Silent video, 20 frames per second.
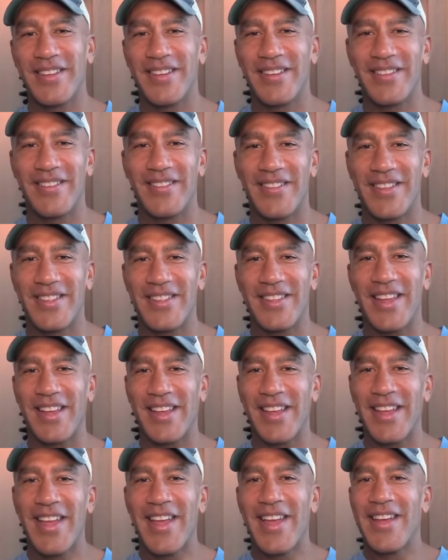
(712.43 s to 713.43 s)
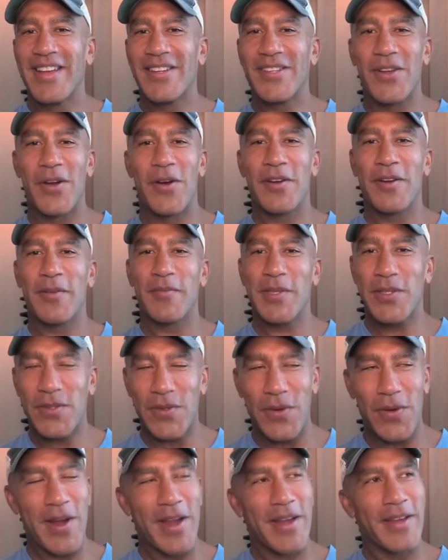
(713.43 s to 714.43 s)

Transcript: You know, it wasn't like showing up at store,